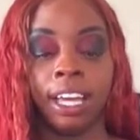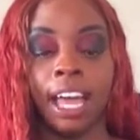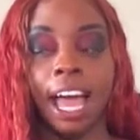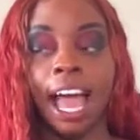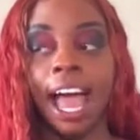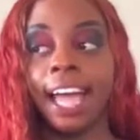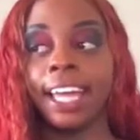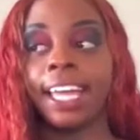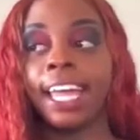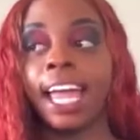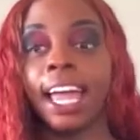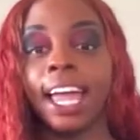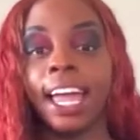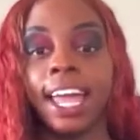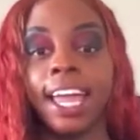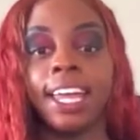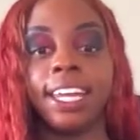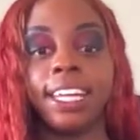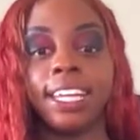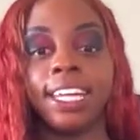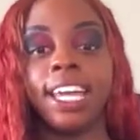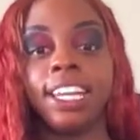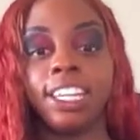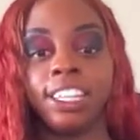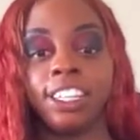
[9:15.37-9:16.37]
I got
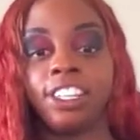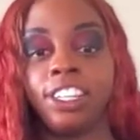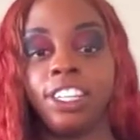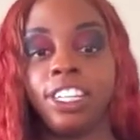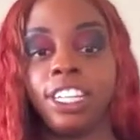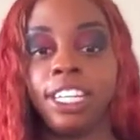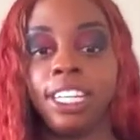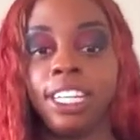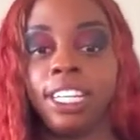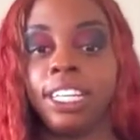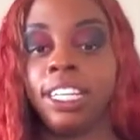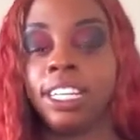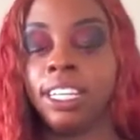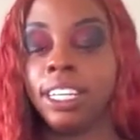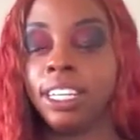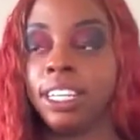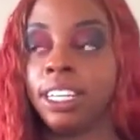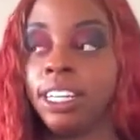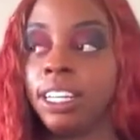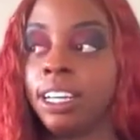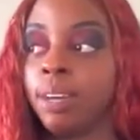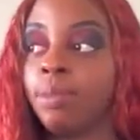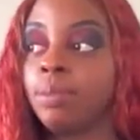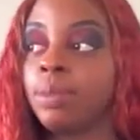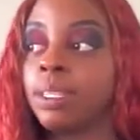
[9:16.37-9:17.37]
ADHD.
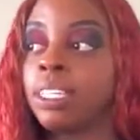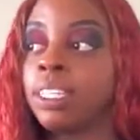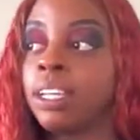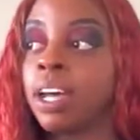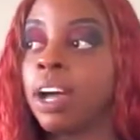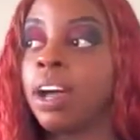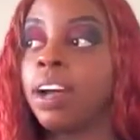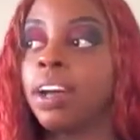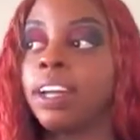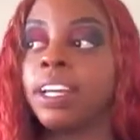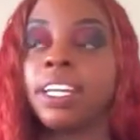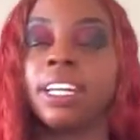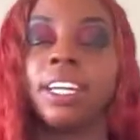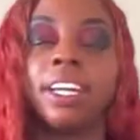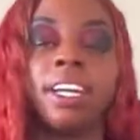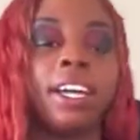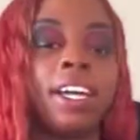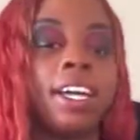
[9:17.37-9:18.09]
I'm sorry.